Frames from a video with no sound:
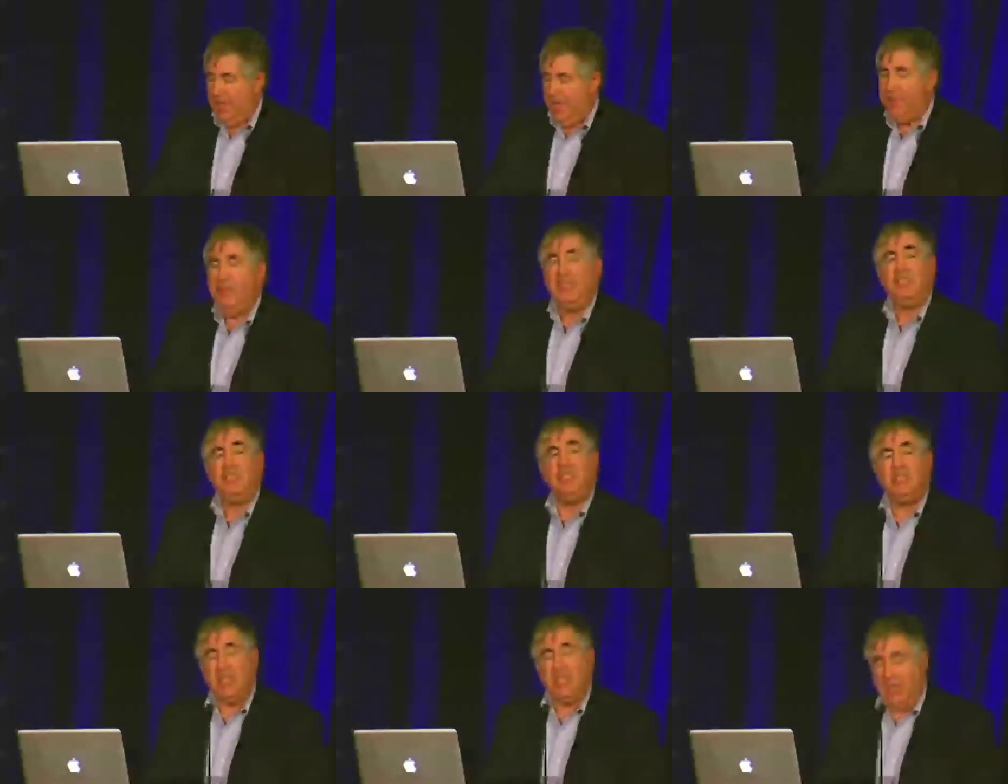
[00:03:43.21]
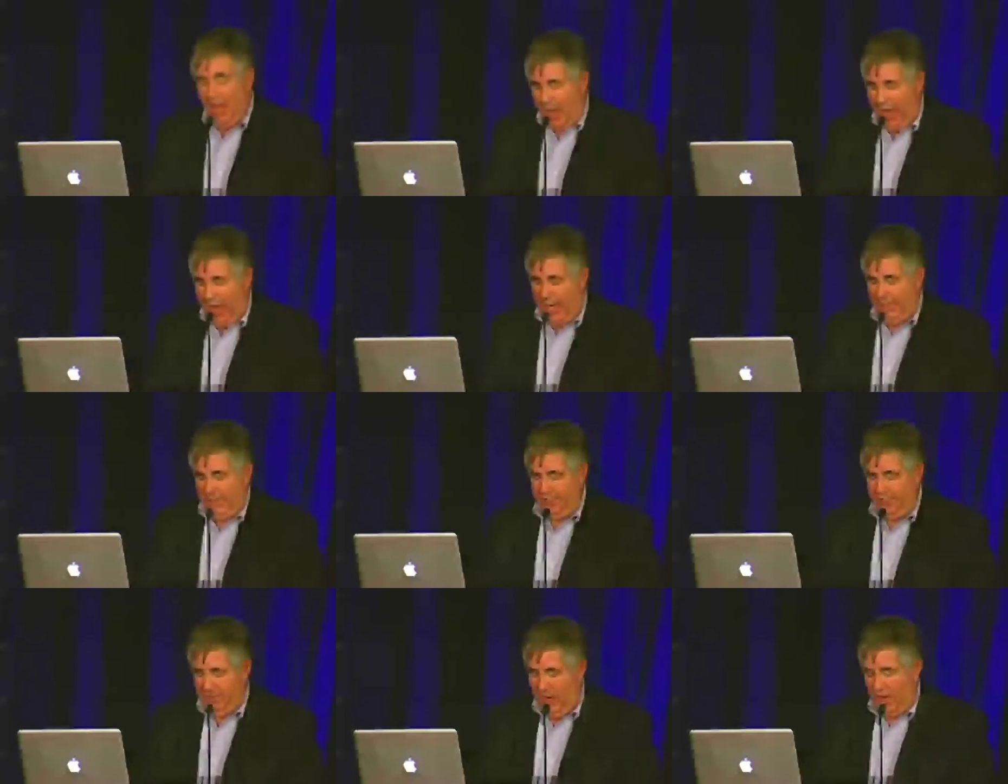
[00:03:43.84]
This is the
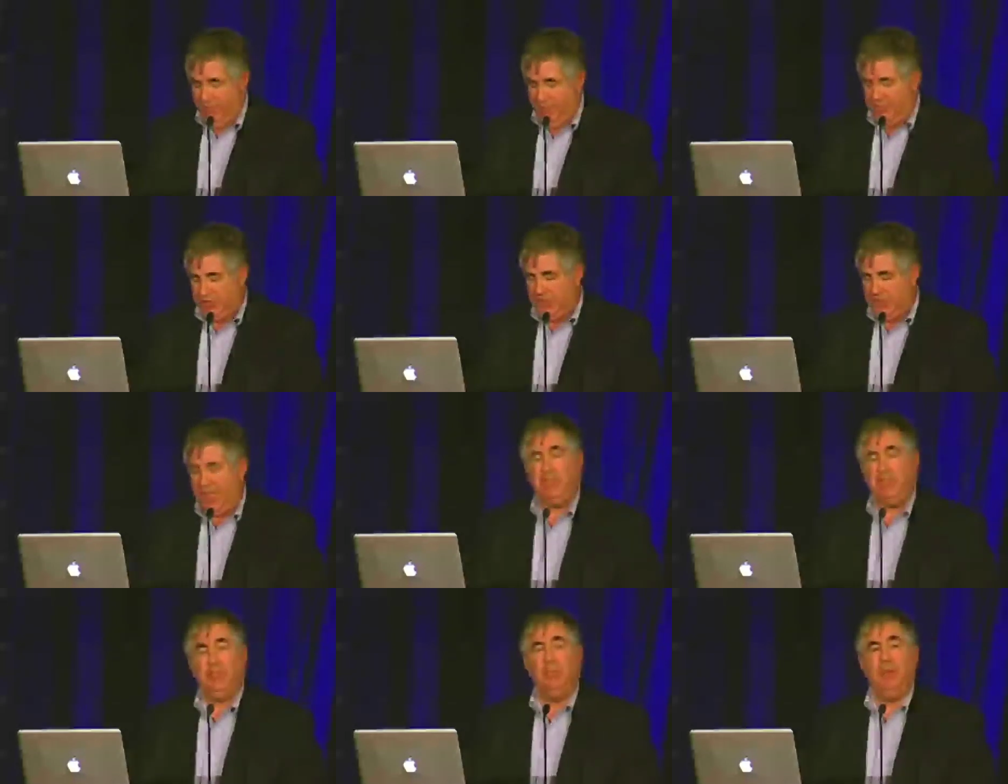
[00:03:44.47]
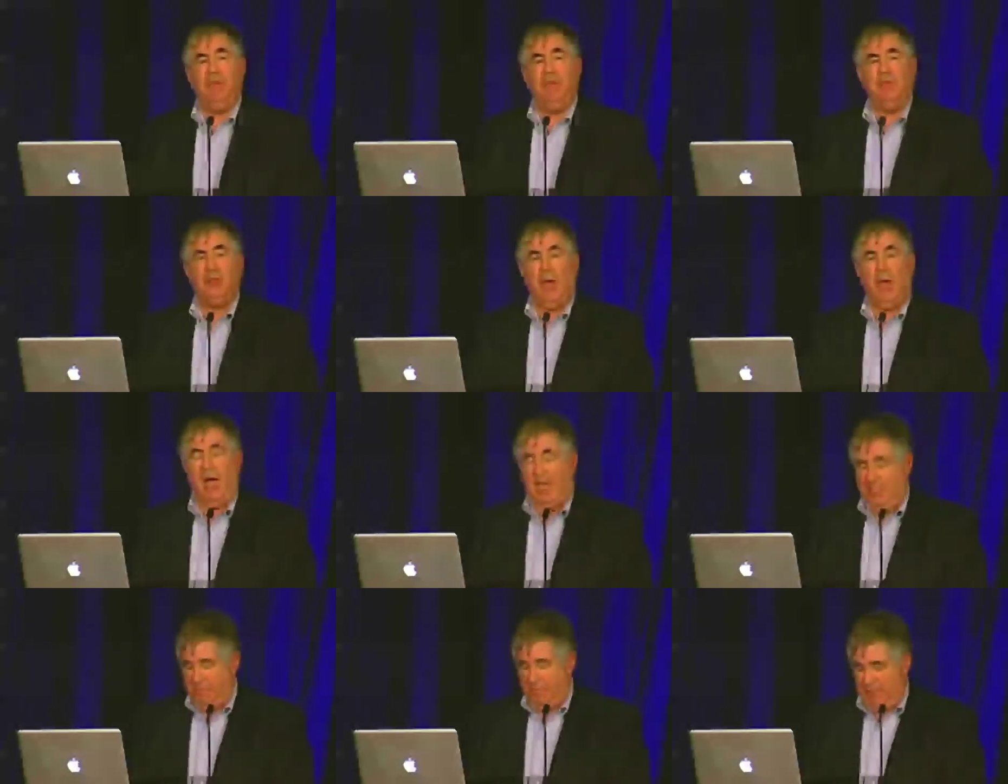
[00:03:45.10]
kind of conversation we've
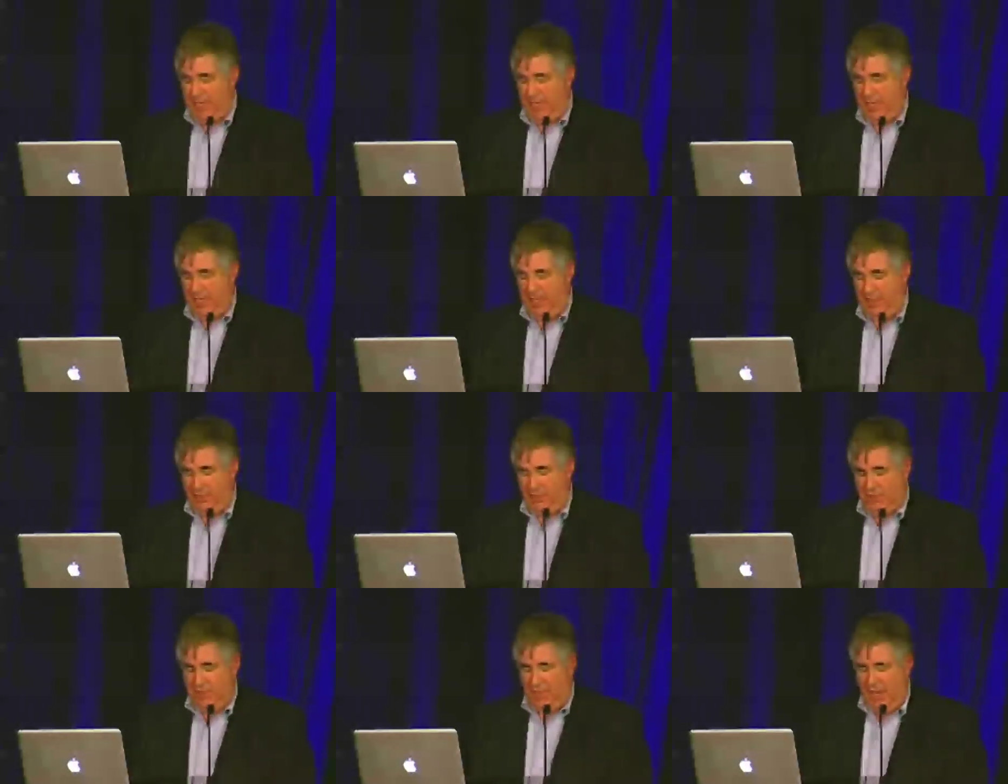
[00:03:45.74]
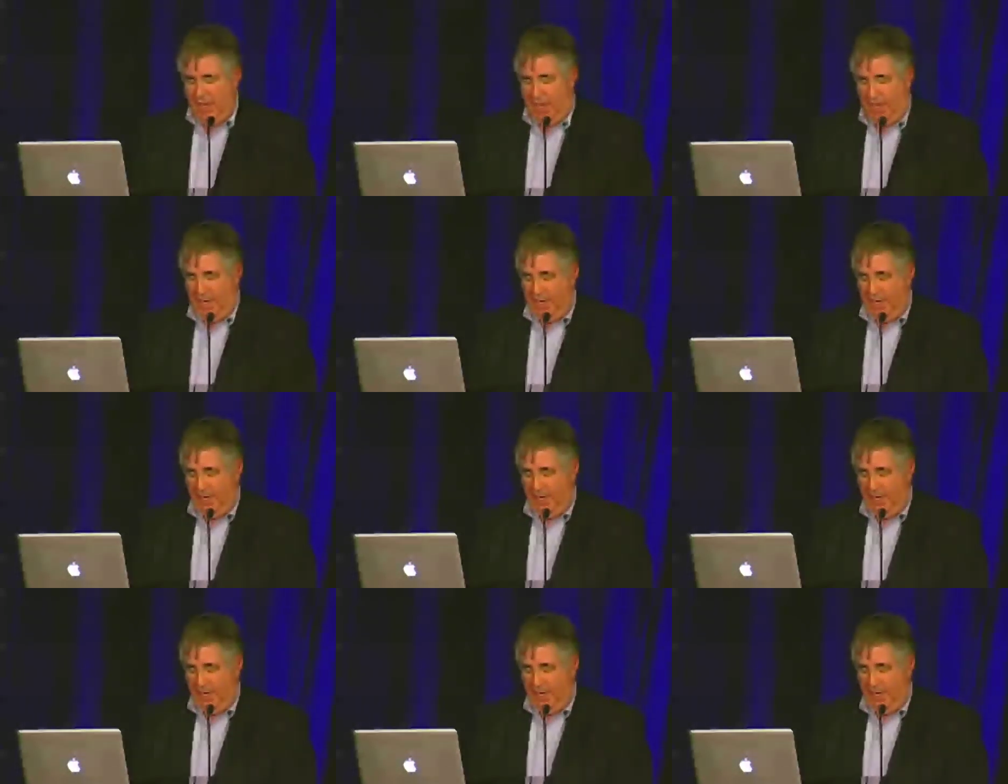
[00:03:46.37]
tried to begin here today.